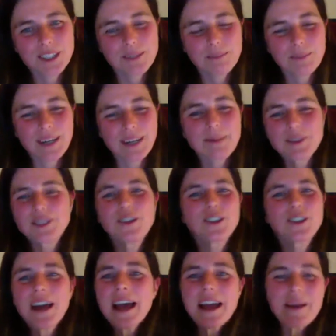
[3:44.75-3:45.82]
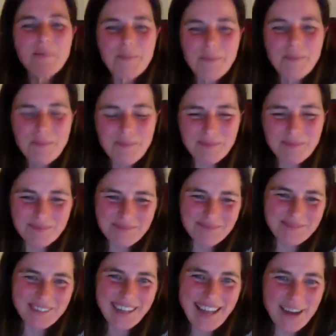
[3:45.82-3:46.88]
But perhaps not
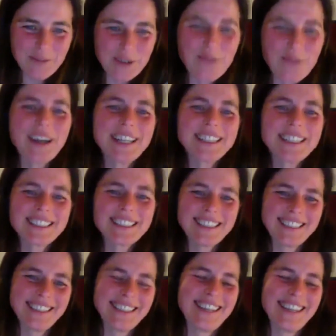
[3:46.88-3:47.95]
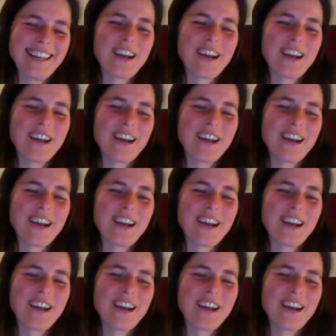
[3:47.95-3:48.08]
everyone is